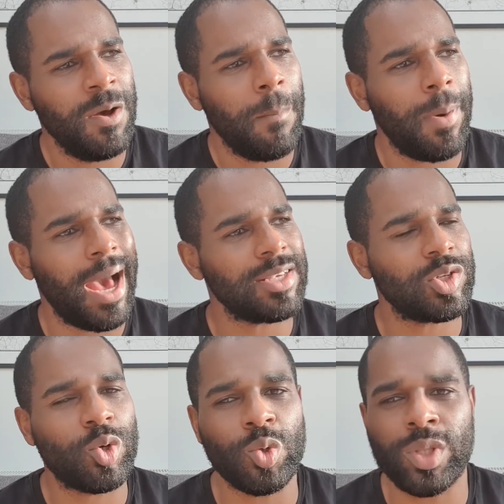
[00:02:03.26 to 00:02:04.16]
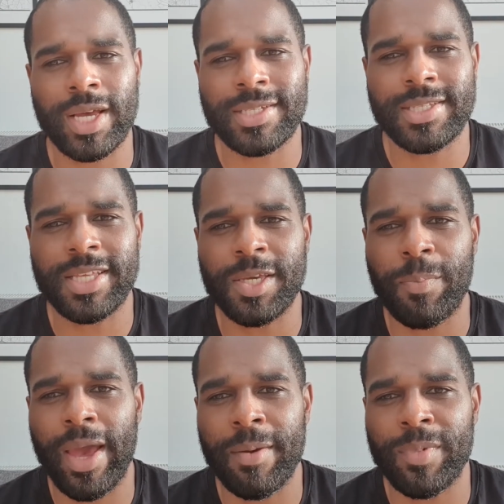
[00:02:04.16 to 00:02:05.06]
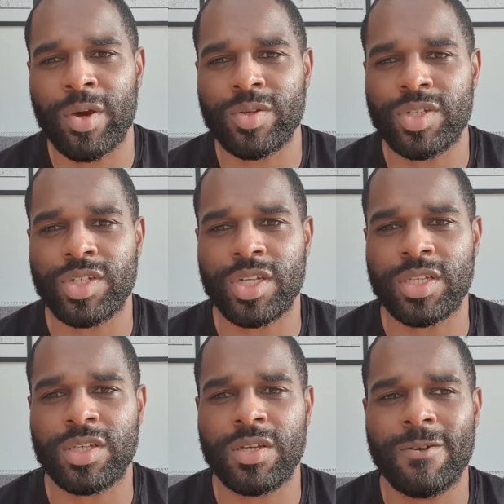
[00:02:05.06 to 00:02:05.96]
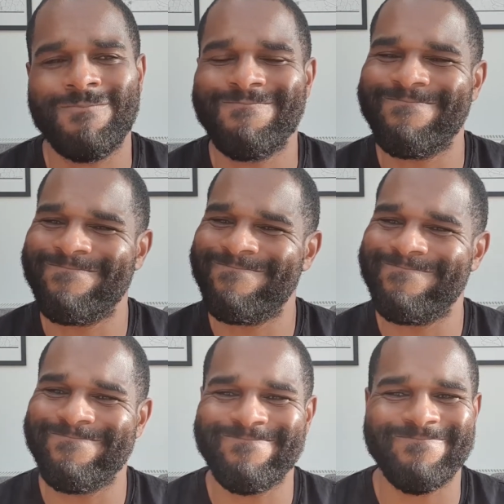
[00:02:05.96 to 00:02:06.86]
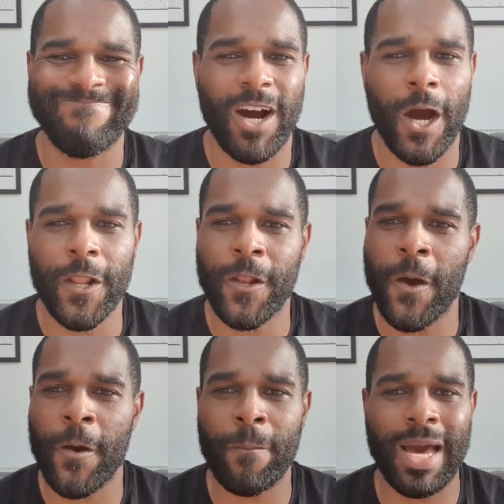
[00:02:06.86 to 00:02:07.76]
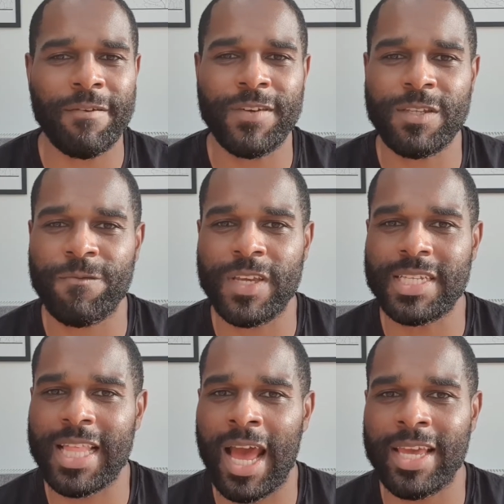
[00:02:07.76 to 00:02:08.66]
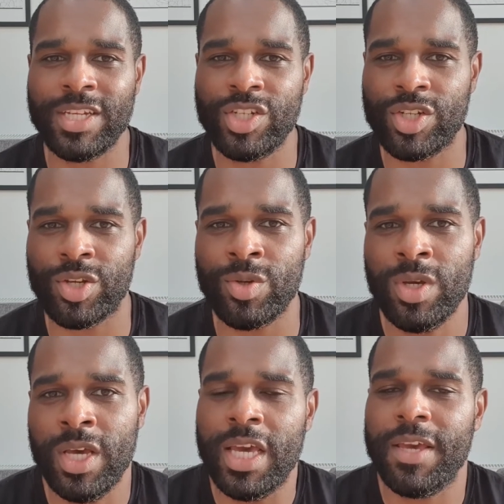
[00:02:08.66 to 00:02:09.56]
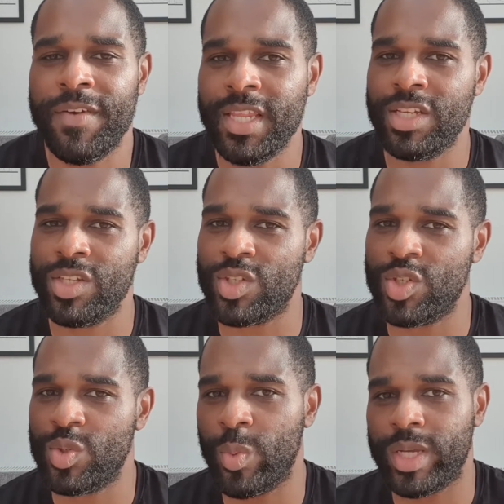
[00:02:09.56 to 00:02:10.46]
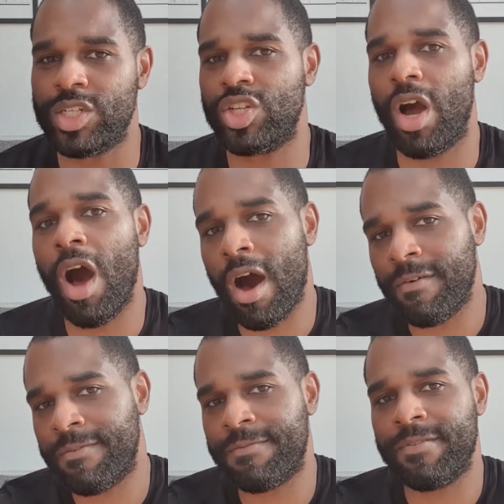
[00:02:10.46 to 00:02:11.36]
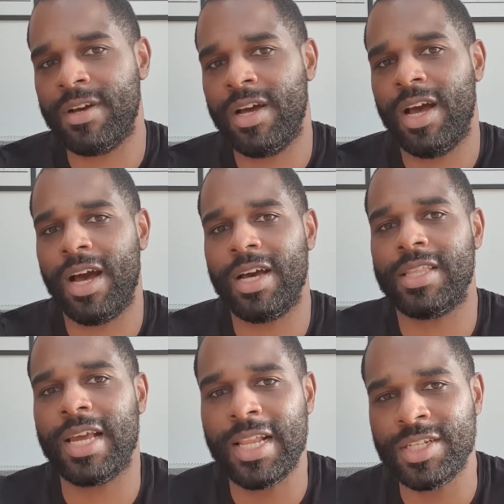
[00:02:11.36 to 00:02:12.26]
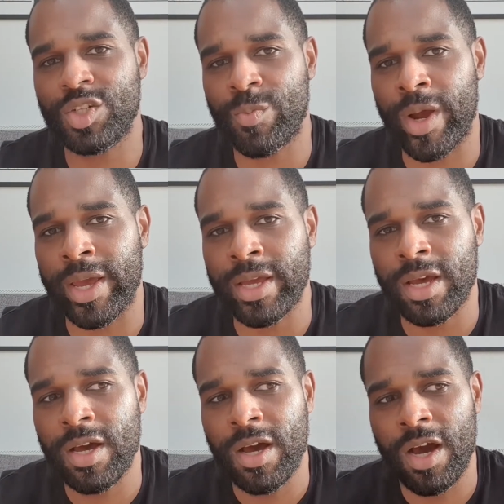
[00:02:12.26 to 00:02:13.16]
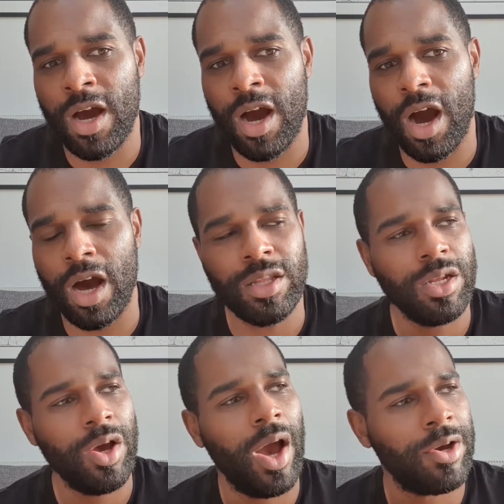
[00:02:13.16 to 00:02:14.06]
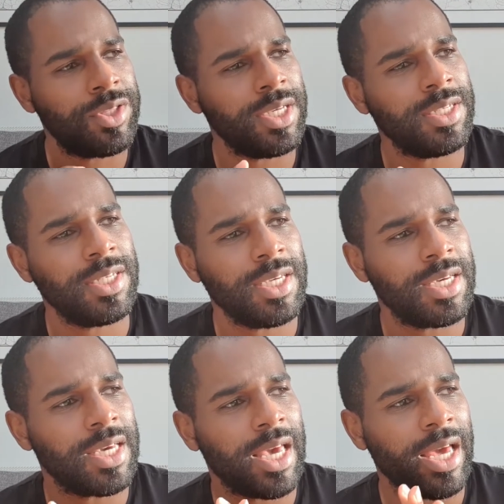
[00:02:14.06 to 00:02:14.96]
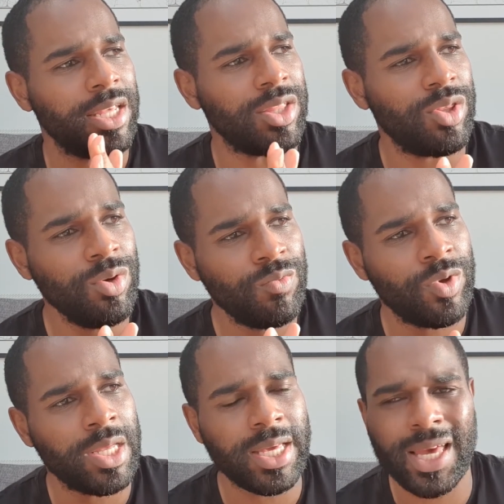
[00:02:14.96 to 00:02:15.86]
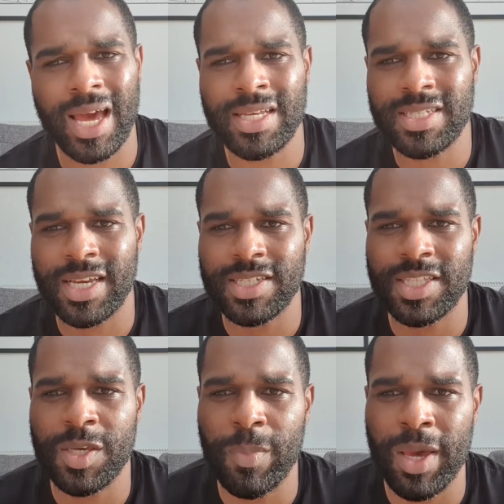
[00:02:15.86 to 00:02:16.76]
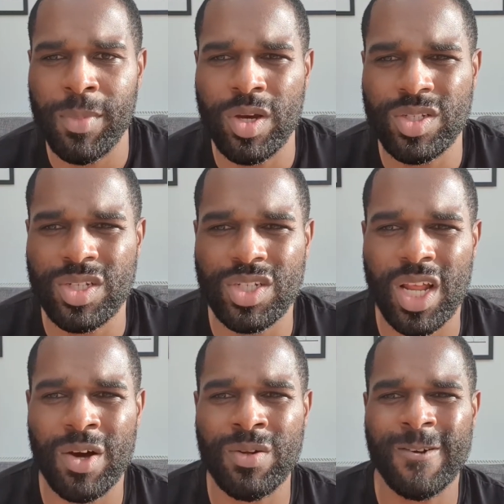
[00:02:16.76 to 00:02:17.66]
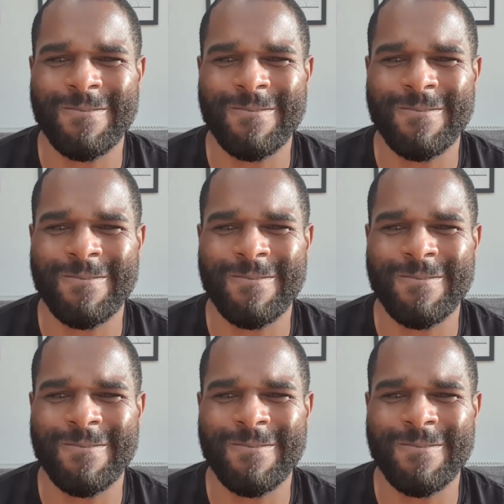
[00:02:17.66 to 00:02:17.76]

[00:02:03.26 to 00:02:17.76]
but as good as Stipe Miocic is, I don't know, man. If he's fixed that issue, if he doesn't switch off at the clinch break, I don't know how DC can get it done, really. Can he take Stipe Miocic down?